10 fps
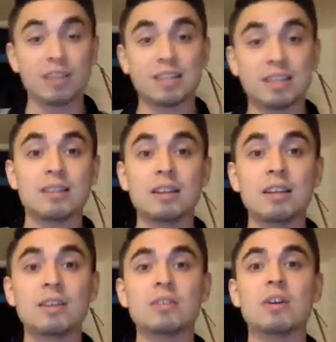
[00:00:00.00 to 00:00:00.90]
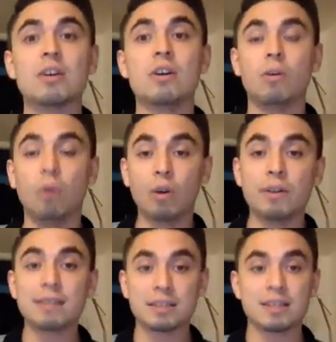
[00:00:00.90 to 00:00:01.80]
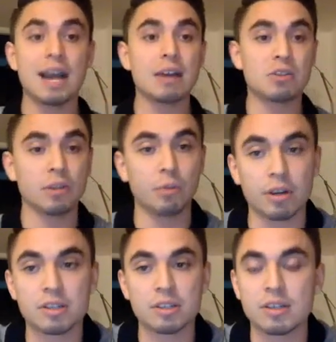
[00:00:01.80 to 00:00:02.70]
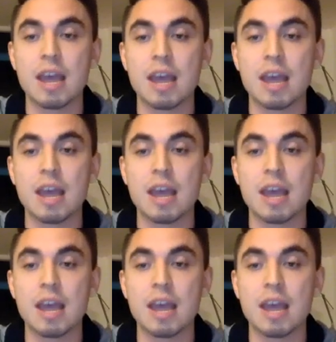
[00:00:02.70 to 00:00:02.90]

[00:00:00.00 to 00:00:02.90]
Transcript: it says it is, or that this actually works.